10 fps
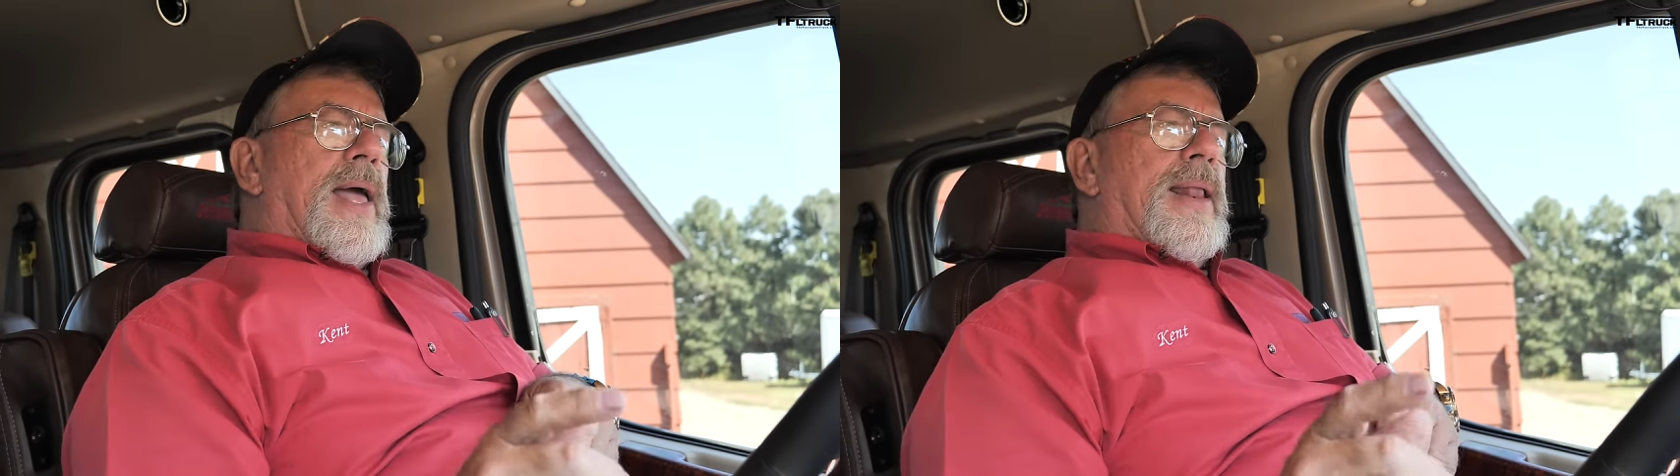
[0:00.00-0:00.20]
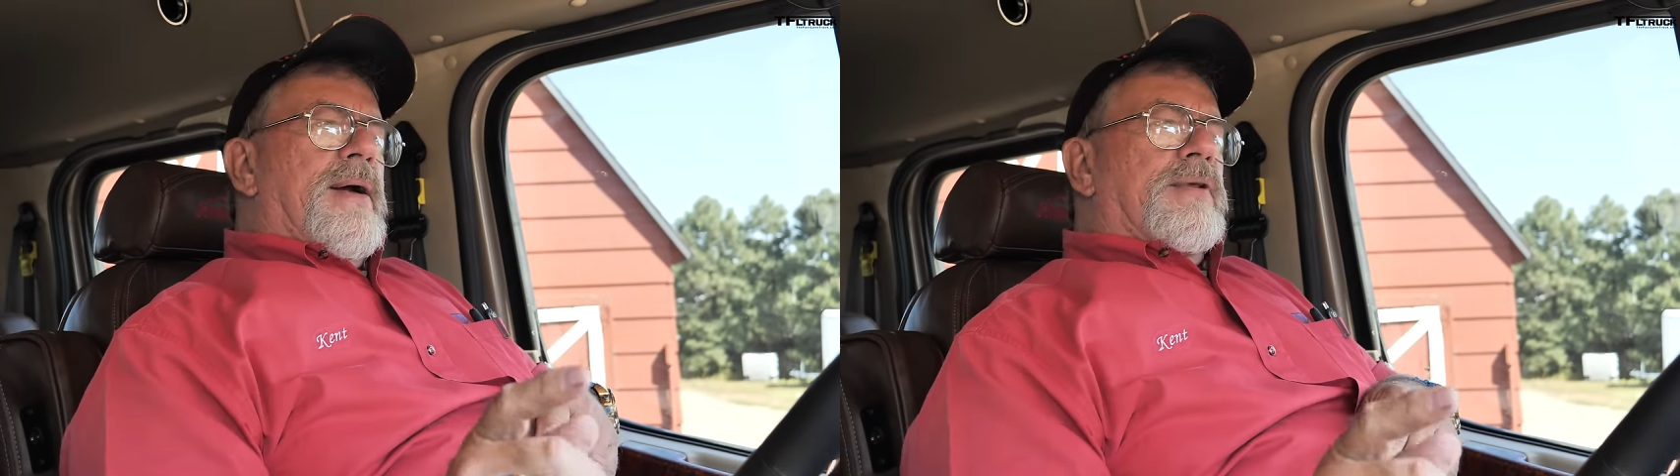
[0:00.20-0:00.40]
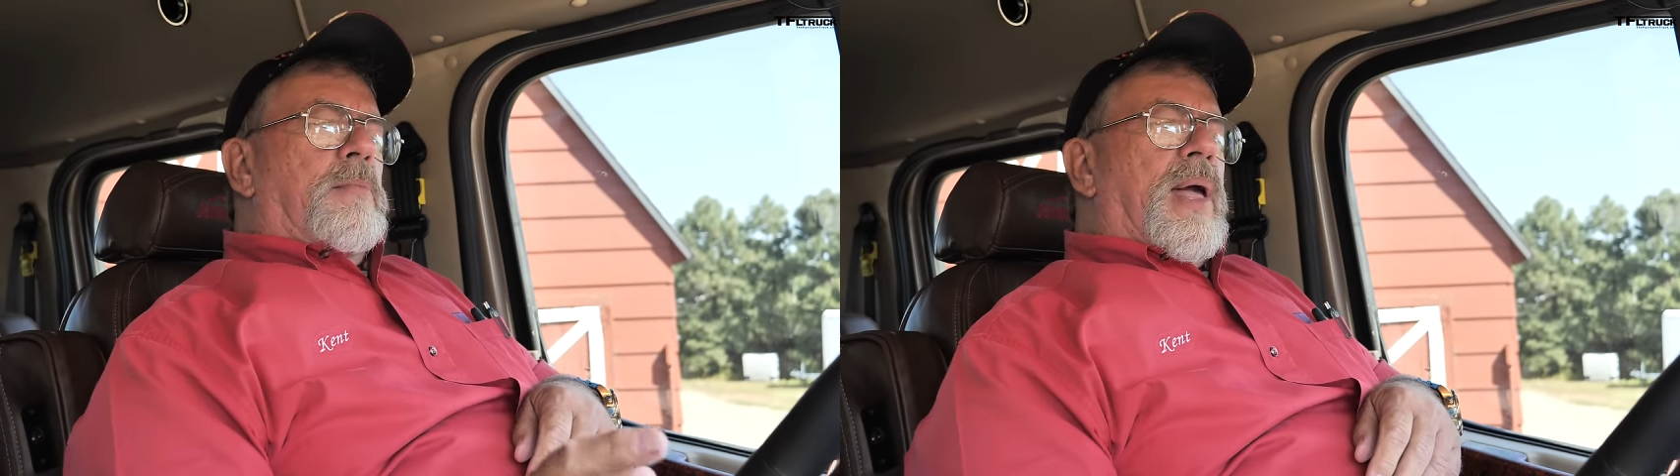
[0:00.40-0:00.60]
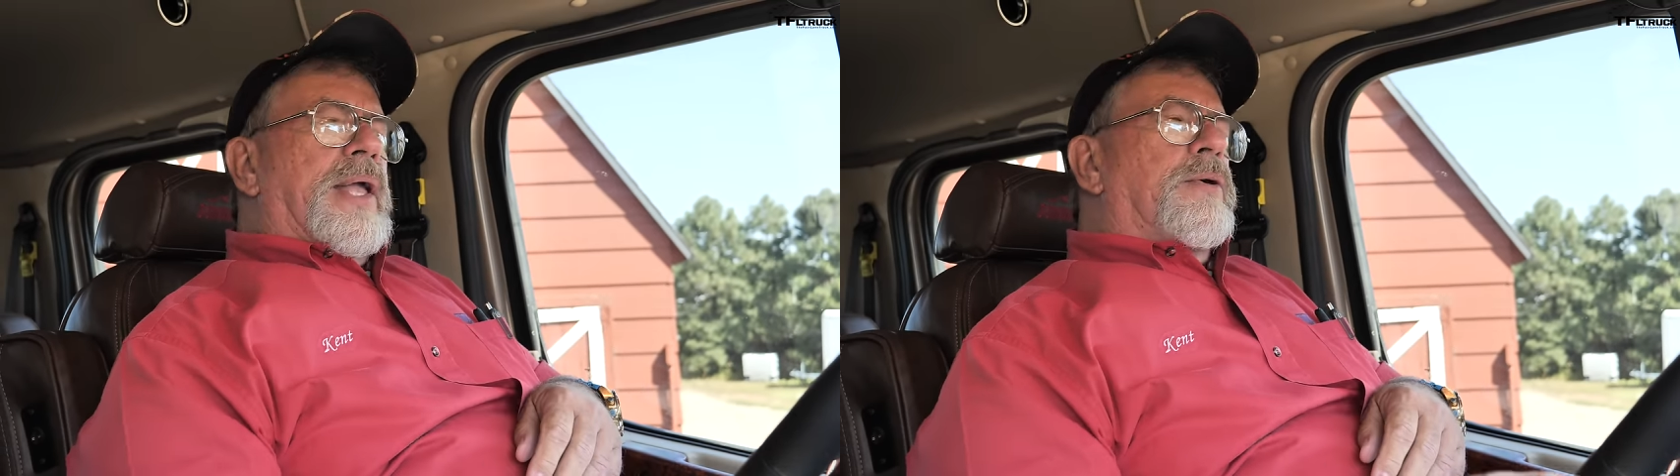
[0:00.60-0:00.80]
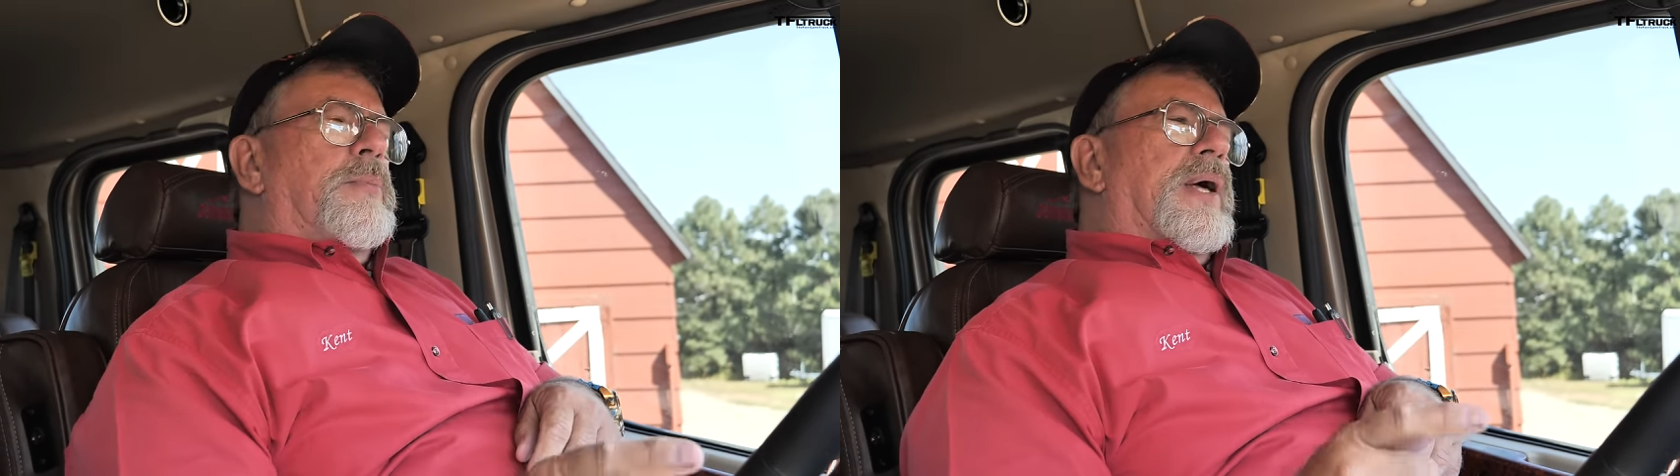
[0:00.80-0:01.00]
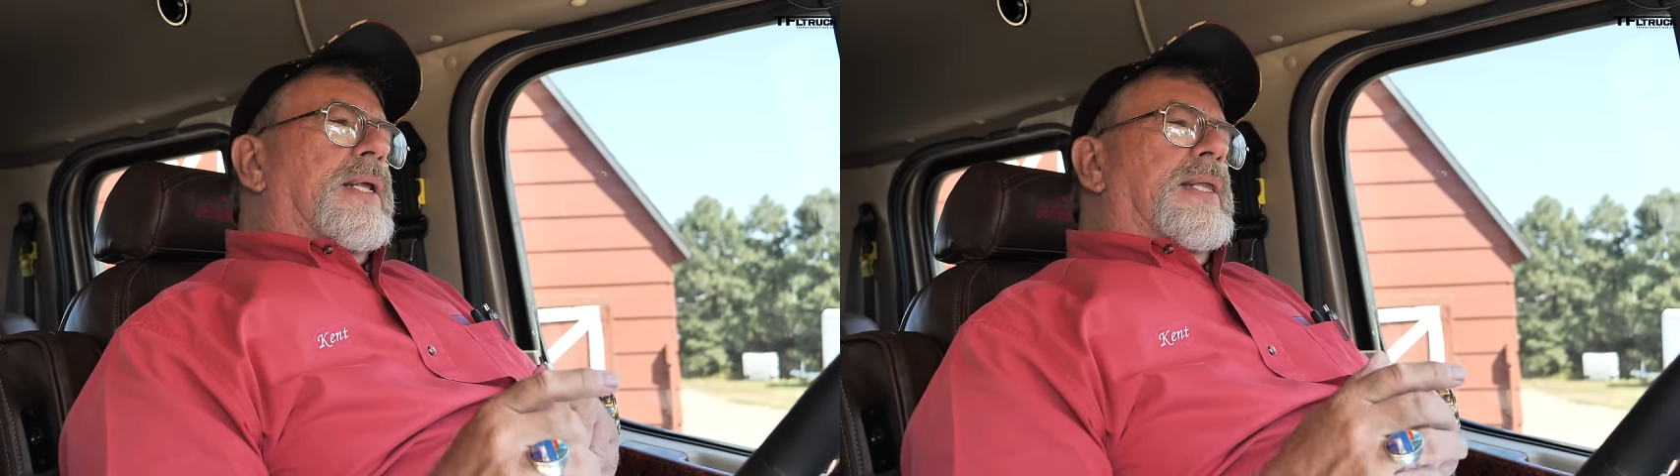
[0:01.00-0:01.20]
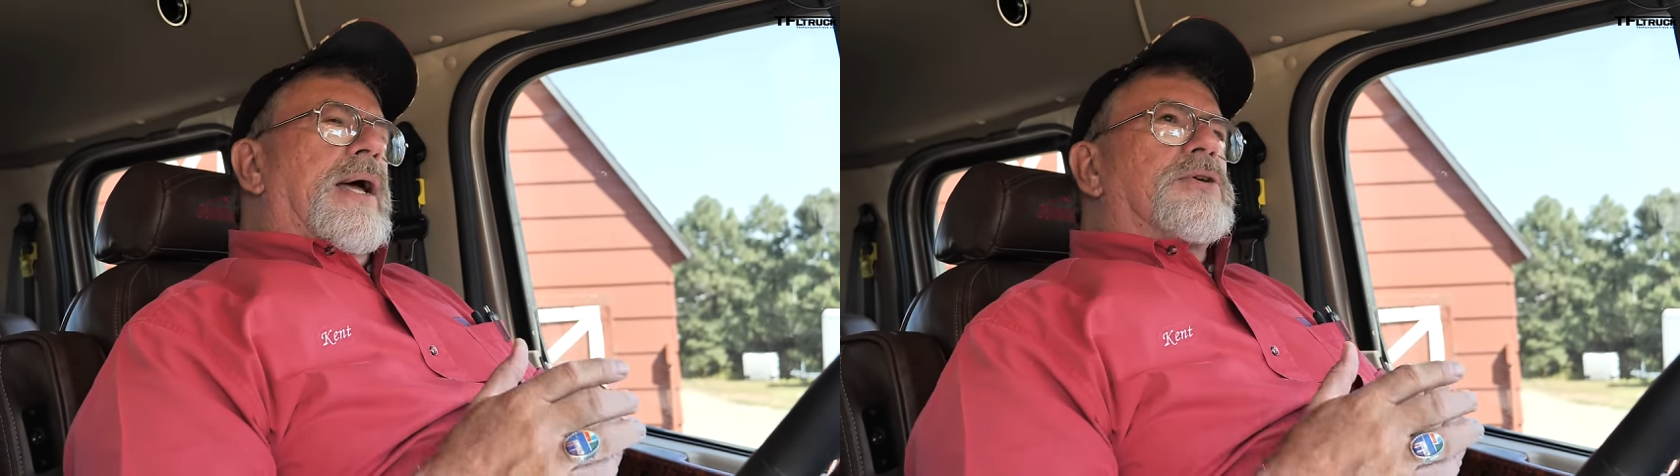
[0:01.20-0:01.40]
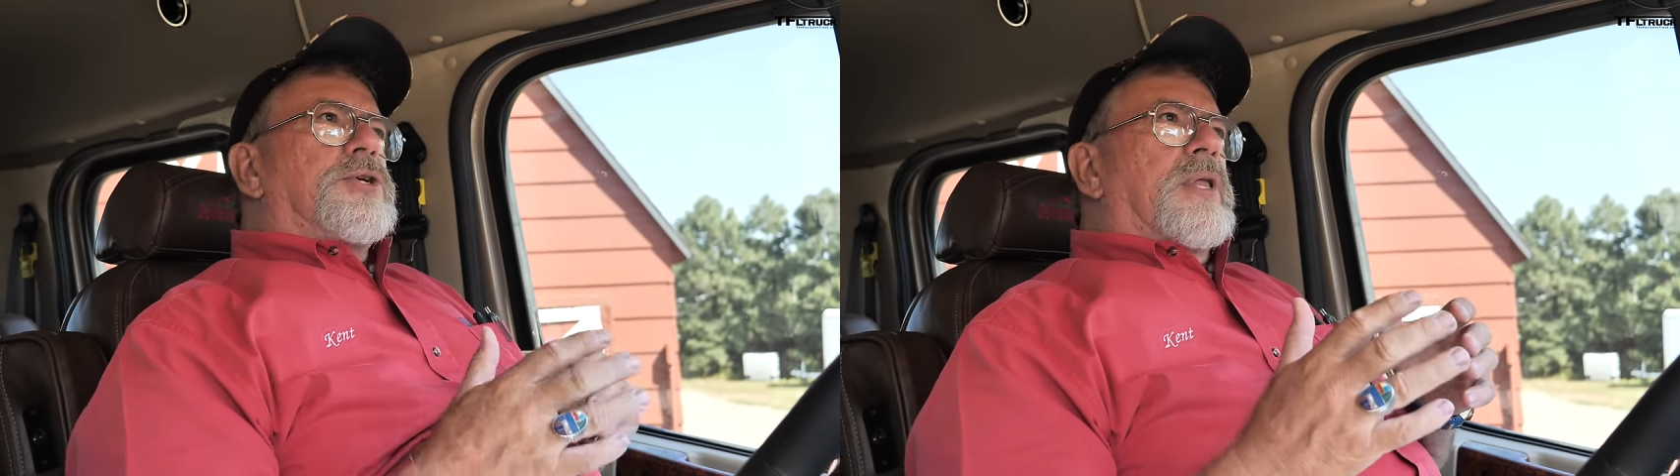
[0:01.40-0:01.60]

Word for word: And having a manual button allows you,